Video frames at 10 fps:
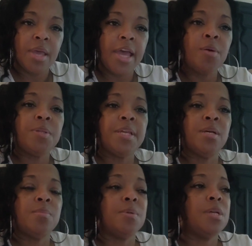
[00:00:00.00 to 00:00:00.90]
Help
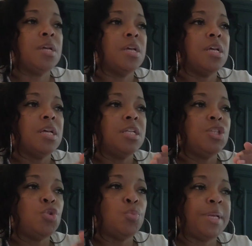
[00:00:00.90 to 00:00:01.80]
them
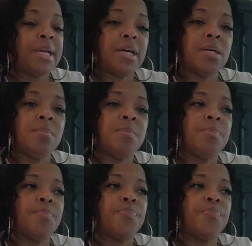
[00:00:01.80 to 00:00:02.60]
to become